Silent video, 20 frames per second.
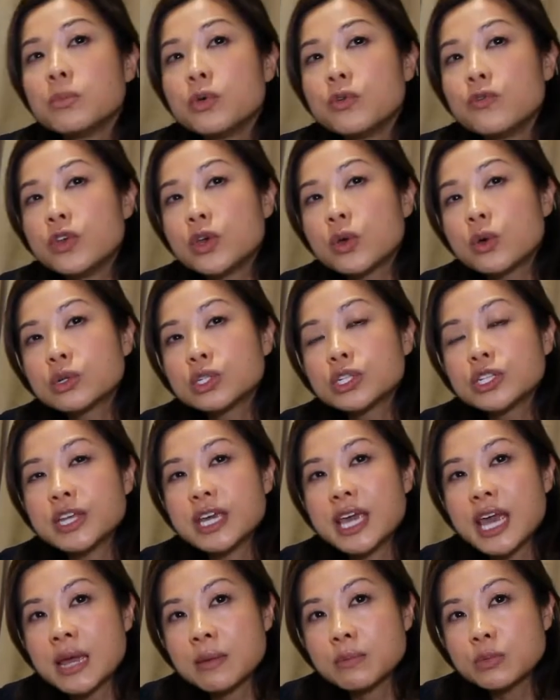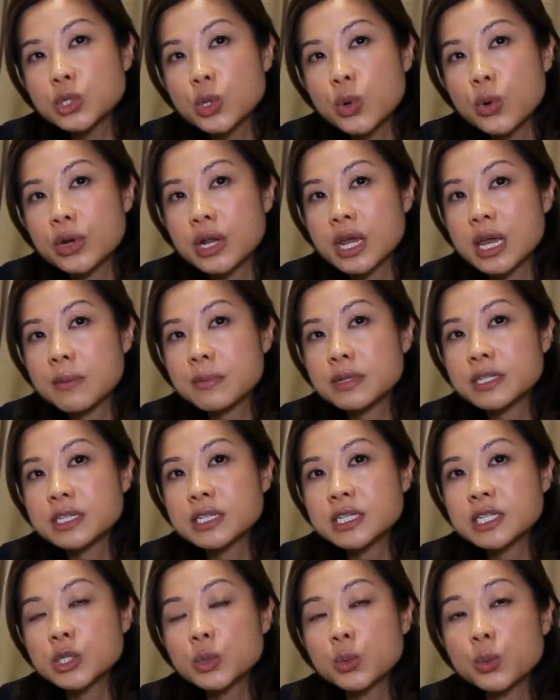Moving on to the mTOR
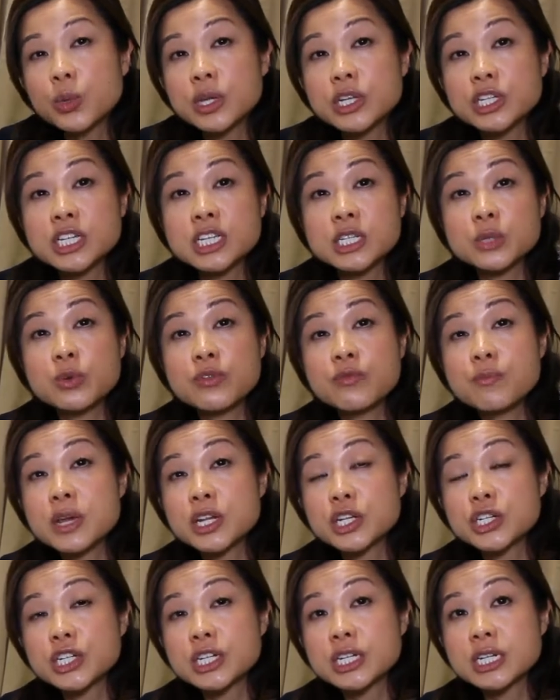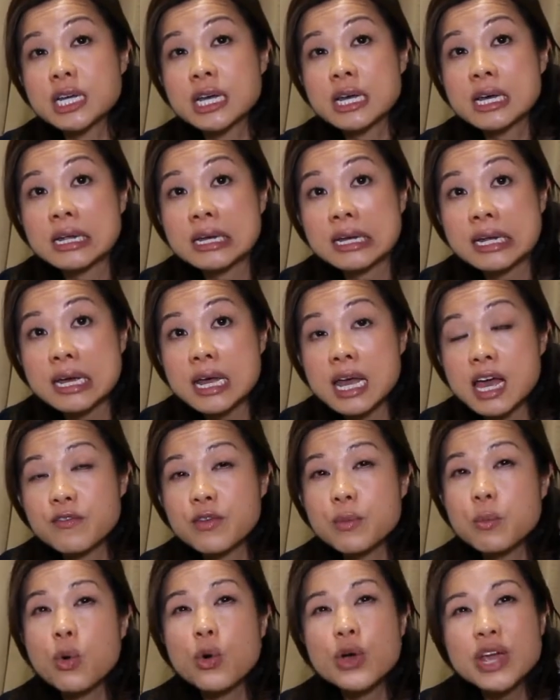inhibitors, which, as we've mentioned earlier,
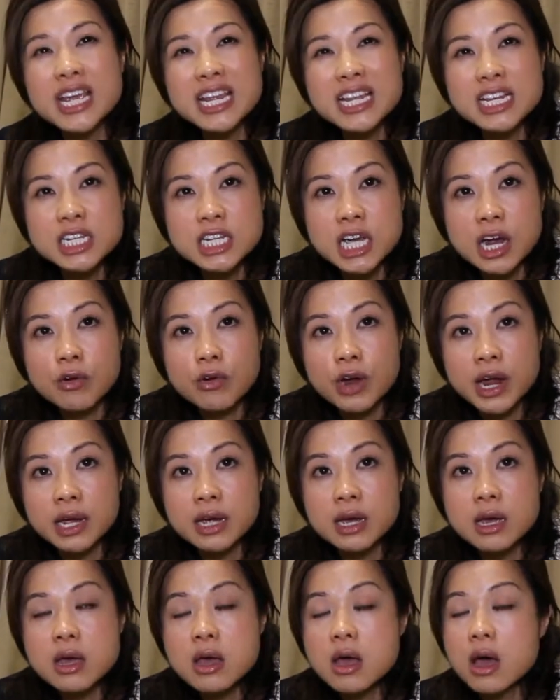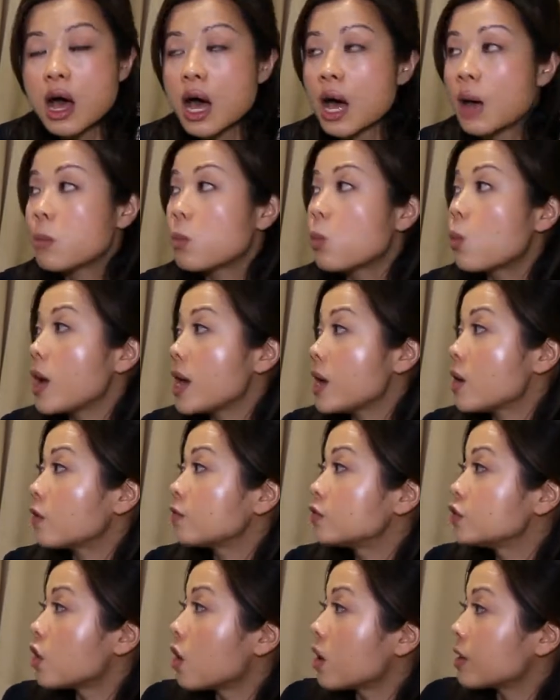have a more indirect um, way
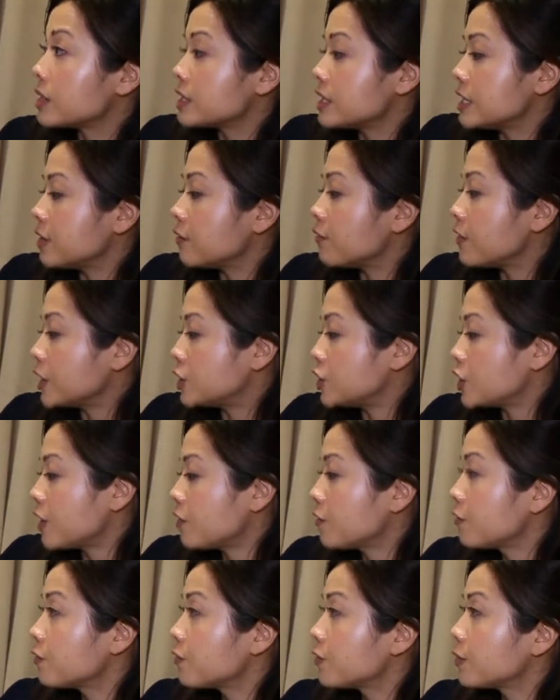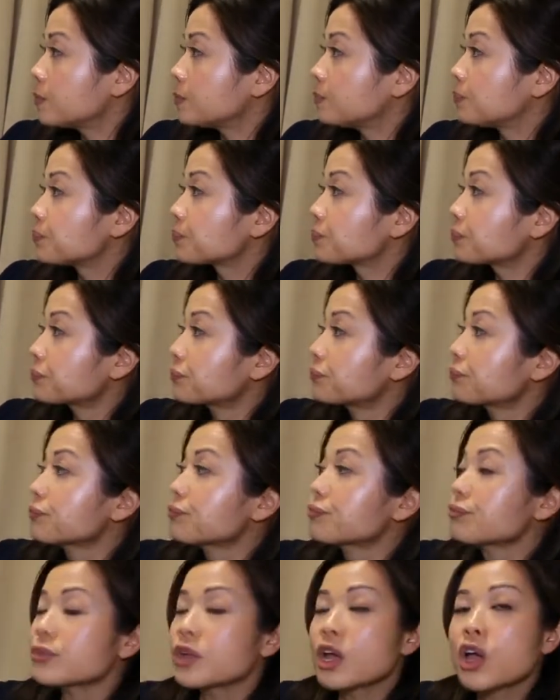of targeting VEGF.
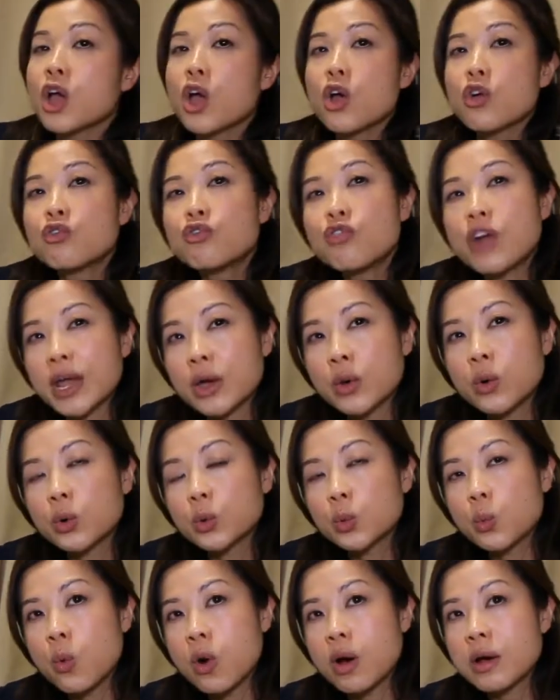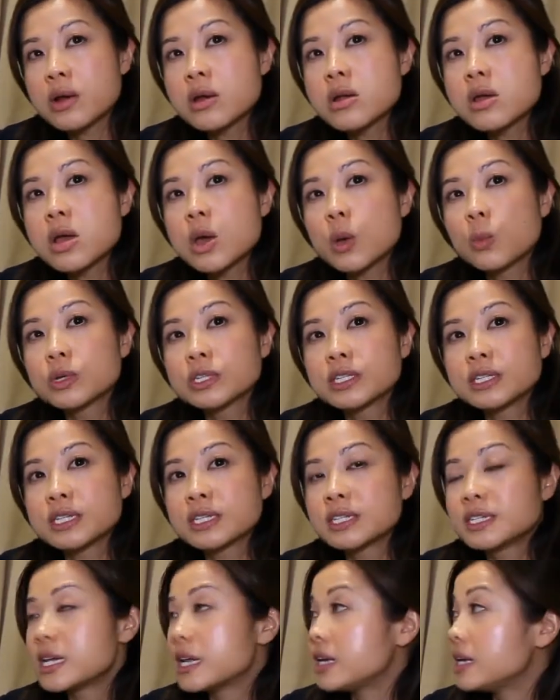Record 1 was the
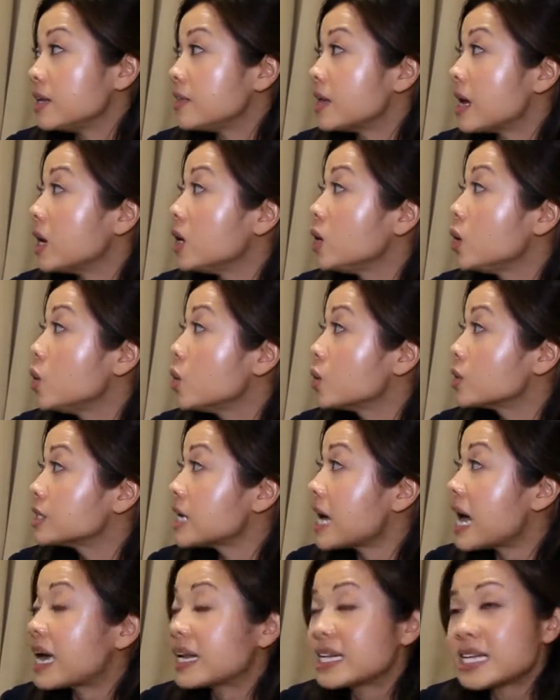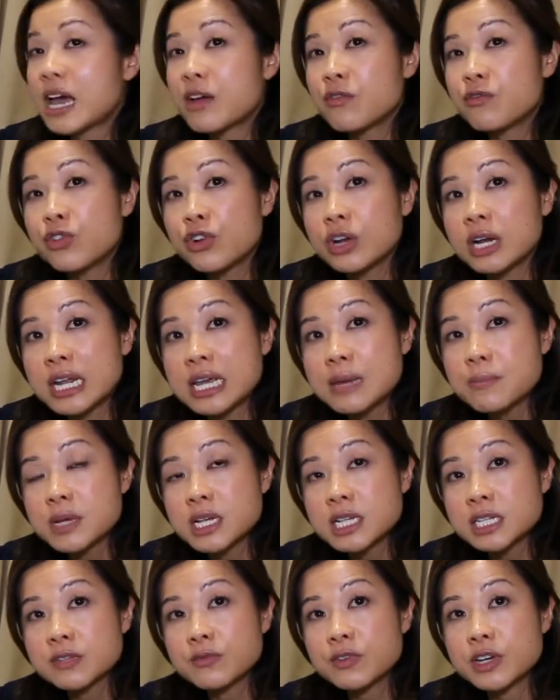study that looked at
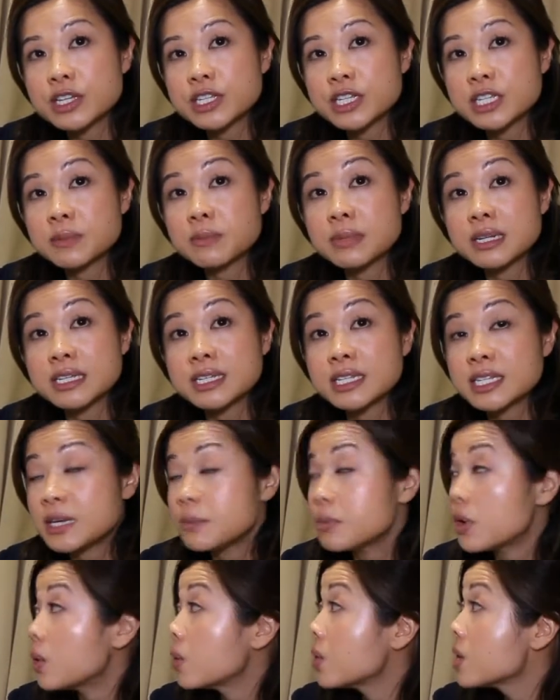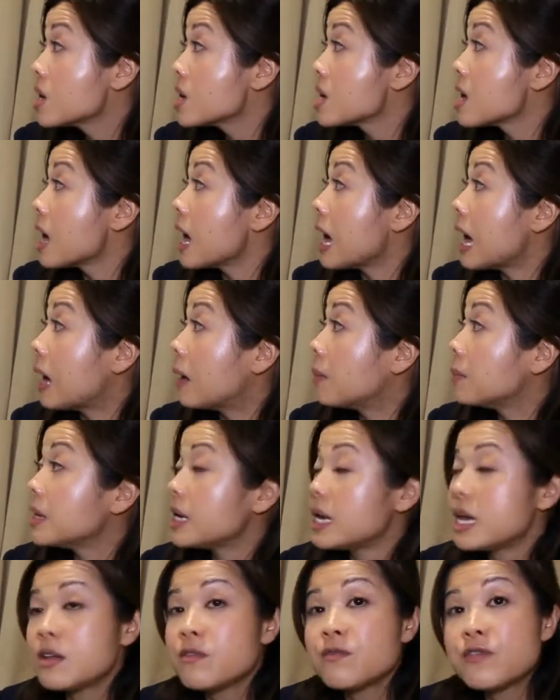everolimus versus placebo um,
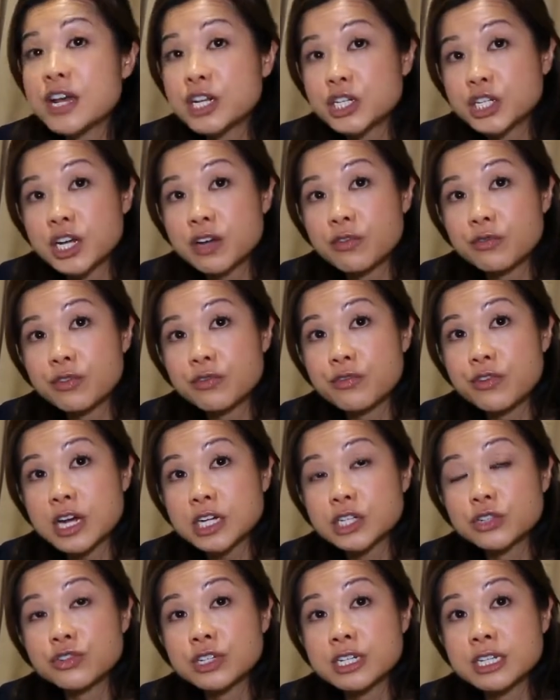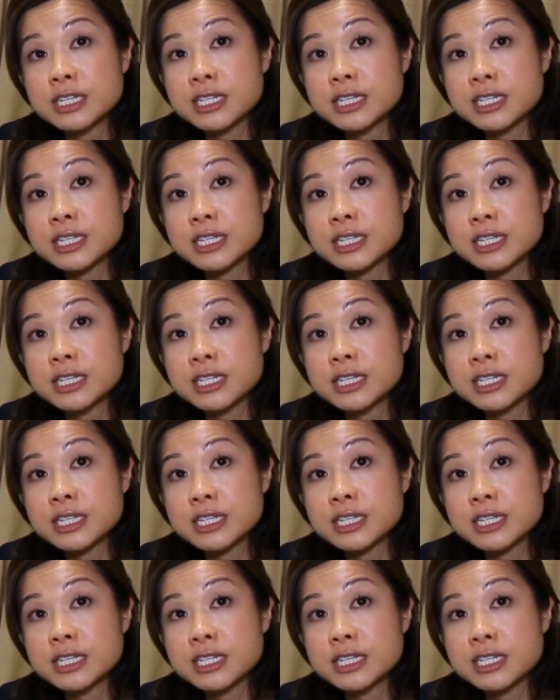in VEGF refractory